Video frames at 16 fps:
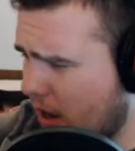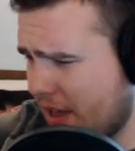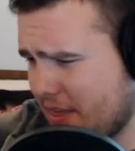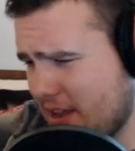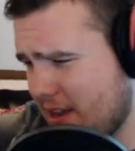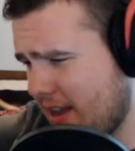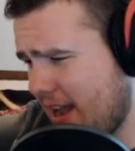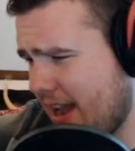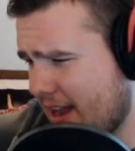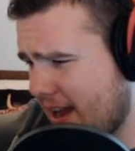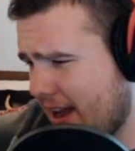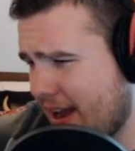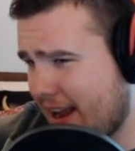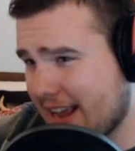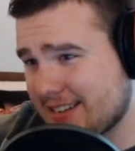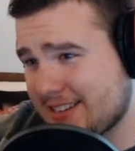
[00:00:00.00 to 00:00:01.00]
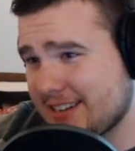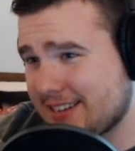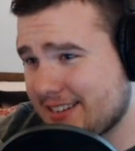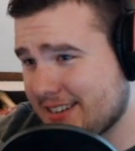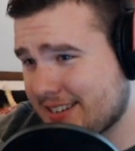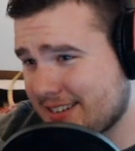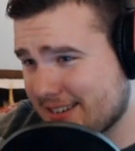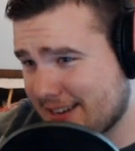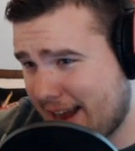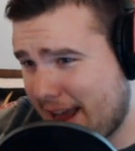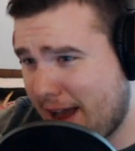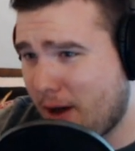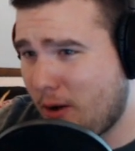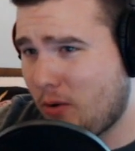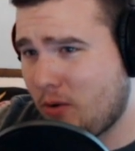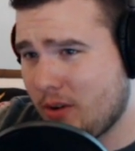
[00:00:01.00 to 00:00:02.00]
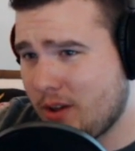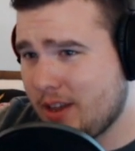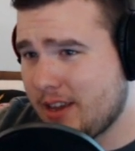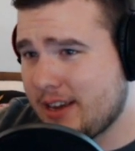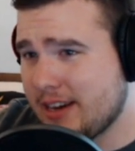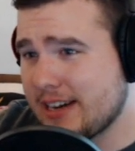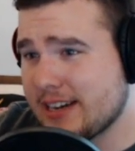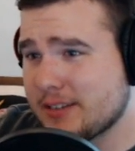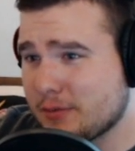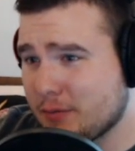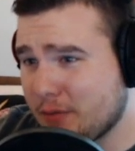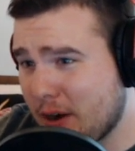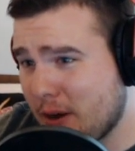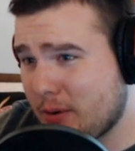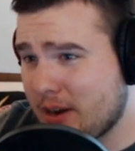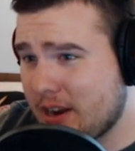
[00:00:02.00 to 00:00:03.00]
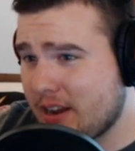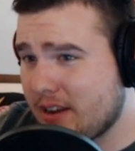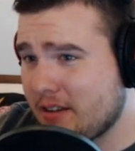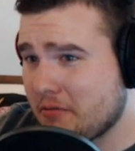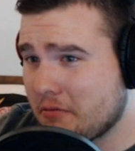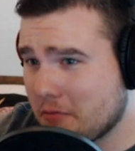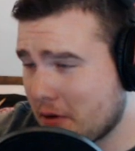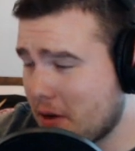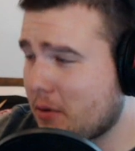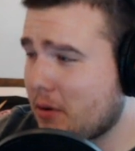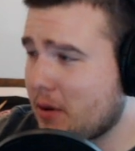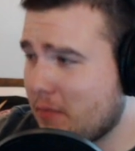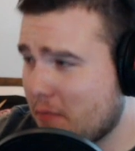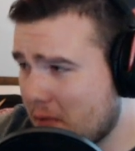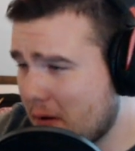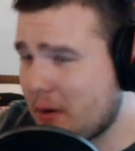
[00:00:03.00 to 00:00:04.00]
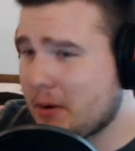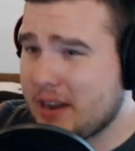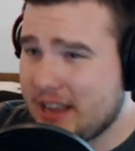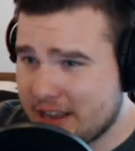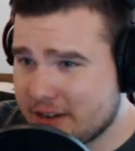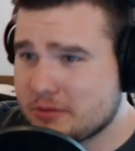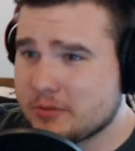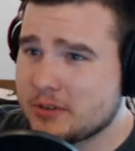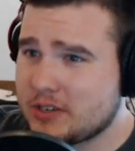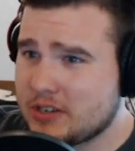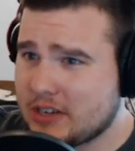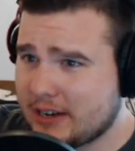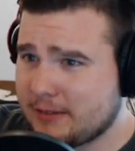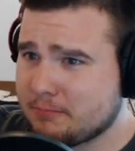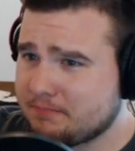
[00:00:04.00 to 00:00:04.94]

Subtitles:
I think AI as it exists now is very, very, very interesting.